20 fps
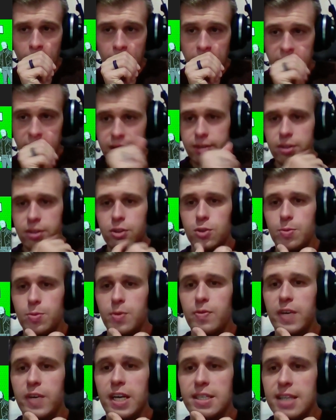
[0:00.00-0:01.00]
excuse me
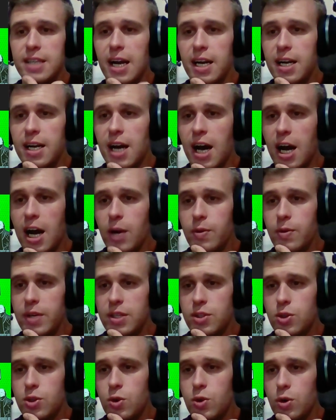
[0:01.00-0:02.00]
we've got doc ock we got
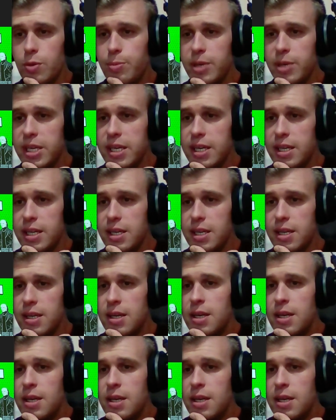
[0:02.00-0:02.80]
scorpion